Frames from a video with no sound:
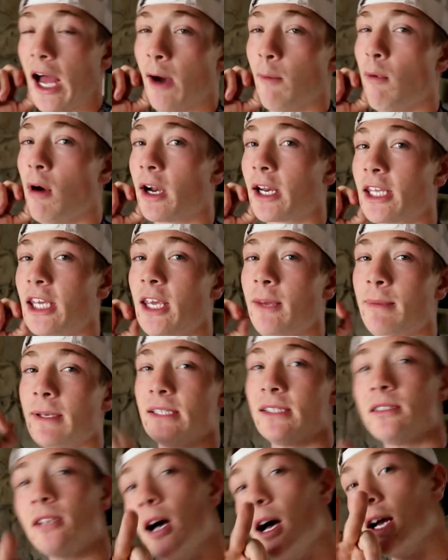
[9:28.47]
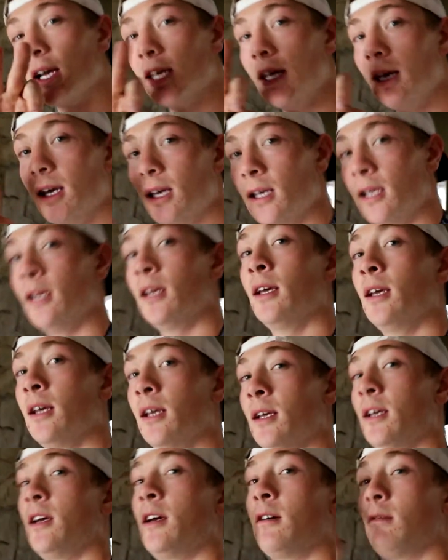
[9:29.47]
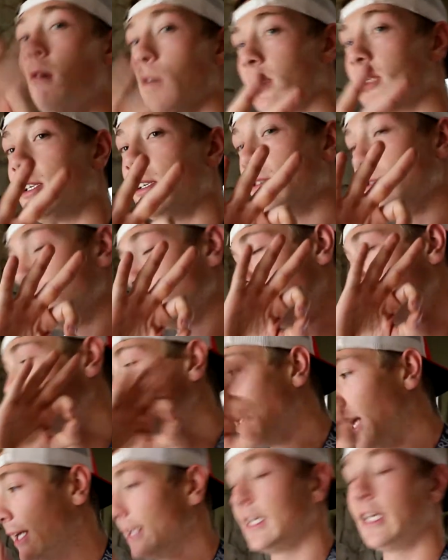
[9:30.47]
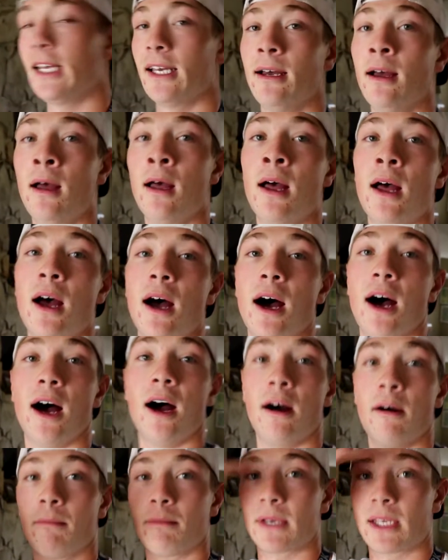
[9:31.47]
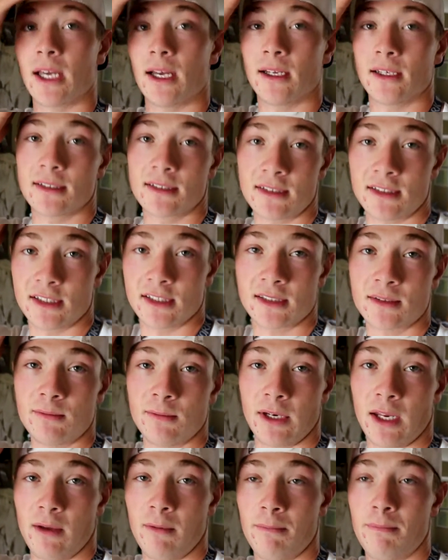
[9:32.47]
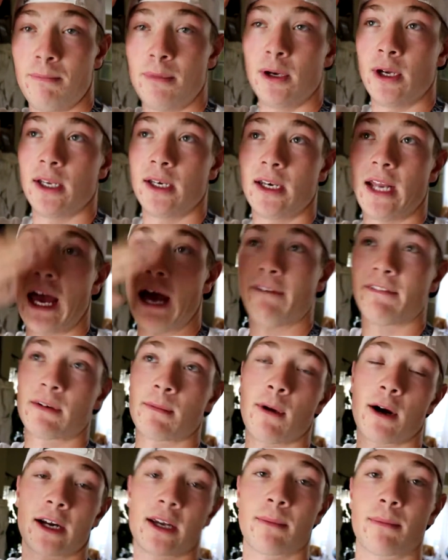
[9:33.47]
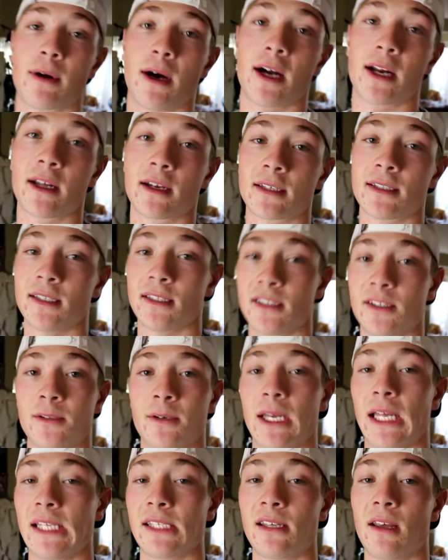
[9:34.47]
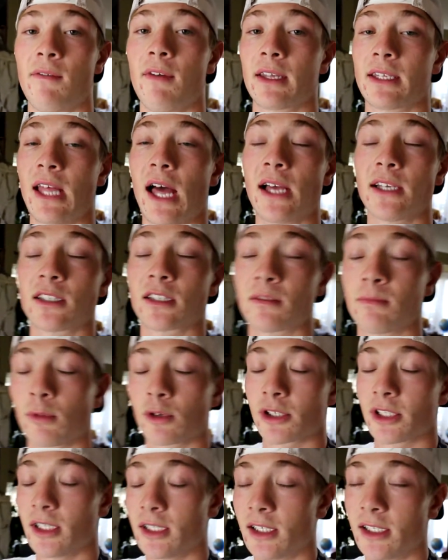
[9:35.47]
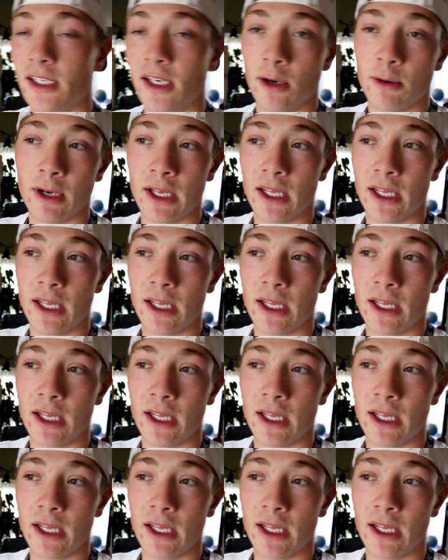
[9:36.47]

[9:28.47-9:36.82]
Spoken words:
I wanna keep it stock. That's the idea, because just when you put aftermarket products into it and stuff like that, just more shit to deal